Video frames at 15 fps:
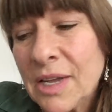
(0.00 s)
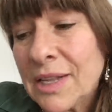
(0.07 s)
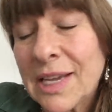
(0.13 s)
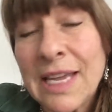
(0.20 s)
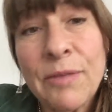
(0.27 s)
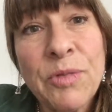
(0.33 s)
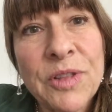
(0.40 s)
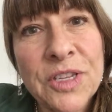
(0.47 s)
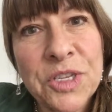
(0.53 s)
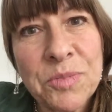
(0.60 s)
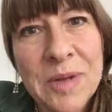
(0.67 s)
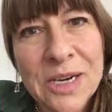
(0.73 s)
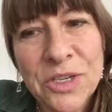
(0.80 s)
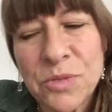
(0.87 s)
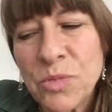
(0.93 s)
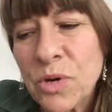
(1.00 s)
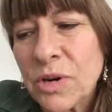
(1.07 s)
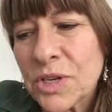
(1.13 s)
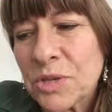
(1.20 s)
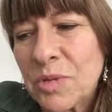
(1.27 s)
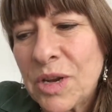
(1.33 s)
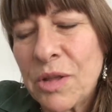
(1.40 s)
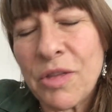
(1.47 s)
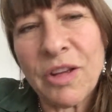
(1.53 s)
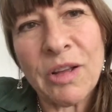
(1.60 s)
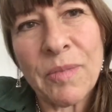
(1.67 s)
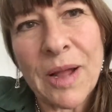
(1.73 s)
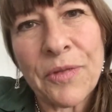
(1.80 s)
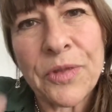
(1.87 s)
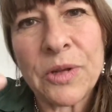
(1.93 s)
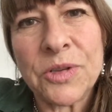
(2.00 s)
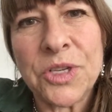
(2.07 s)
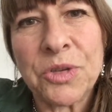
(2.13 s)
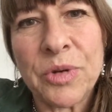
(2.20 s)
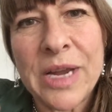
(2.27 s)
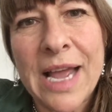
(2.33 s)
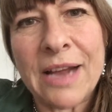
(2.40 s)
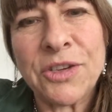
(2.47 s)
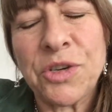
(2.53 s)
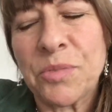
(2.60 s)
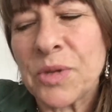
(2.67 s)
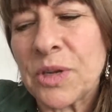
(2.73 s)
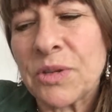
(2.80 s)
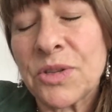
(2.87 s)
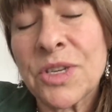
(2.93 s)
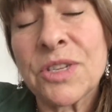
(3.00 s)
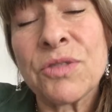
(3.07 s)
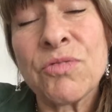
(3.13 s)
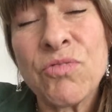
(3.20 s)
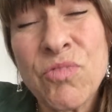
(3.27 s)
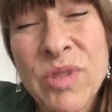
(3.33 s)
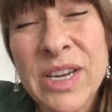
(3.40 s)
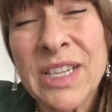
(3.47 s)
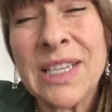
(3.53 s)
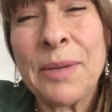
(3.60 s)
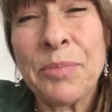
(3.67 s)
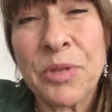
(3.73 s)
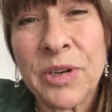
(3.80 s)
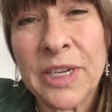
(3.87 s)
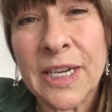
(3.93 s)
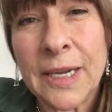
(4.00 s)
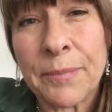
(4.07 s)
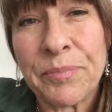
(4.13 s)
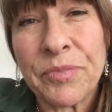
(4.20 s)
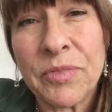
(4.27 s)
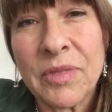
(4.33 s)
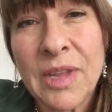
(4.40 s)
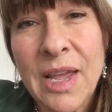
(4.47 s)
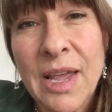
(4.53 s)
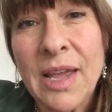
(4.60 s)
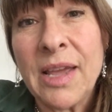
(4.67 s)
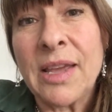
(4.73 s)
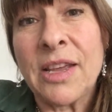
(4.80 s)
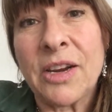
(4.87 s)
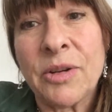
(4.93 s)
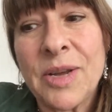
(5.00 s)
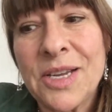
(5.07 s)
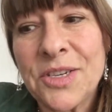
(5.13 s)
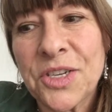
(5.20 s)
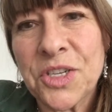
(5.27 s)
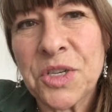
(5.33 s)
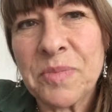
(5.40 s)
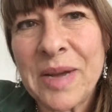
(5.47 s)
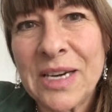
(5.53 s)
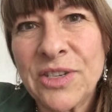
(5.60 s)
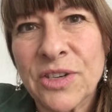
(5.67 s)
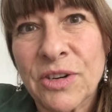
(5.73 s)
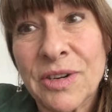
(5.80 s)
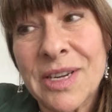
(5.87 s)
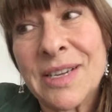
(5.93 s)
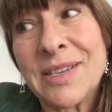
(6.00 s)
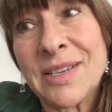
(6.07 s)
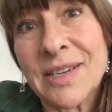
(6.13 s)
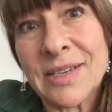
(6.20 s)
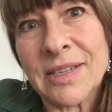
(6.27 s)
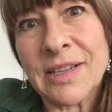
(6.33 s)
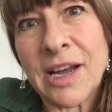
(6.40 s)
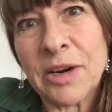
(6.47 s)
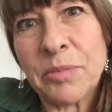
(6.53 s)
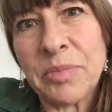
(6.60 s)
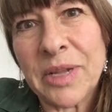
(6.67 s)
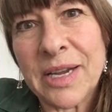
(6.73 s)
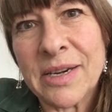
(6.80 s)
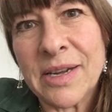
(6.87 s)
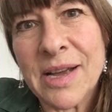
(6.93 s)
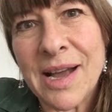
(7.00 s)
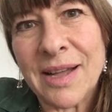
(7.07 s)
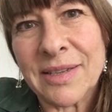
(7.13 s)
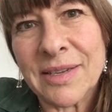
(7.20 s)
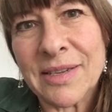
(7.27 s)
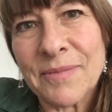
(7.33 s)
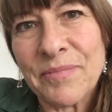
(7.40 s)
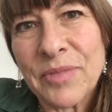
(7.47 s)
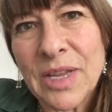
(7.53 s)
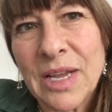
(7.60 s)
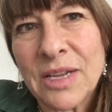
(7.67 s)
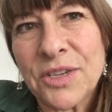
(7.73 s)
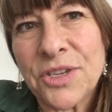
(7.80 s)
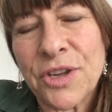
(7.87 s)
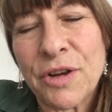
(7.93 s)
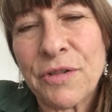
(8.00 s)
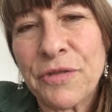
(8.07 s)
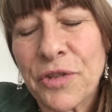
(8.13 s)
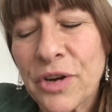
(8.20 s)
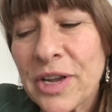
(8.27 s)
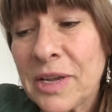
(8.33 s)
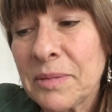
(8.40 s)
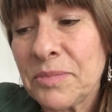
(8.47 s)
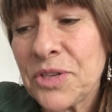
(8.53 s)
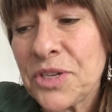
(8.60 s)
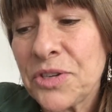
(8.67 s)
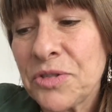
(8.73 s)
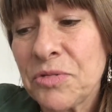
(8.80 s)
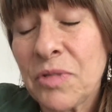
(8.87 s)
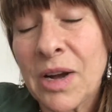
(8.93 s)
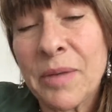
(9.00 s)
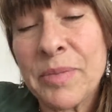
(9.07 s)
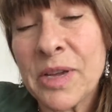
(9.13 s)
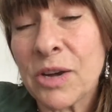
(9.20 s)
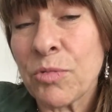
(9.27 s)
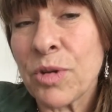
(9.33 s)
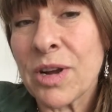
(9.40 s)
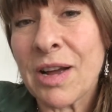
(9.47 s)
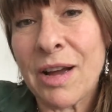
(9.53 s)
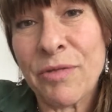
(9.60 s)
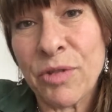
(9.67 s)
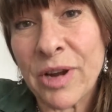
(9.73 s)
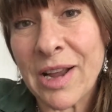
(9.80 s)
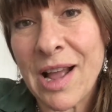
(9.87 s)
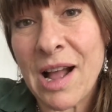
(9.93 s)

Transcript: Like even with Inspector Morse, when you think about those three attributes, it's really brilliant. He's an inspector. He sees a lot of blood and guts. So for him to be a recovering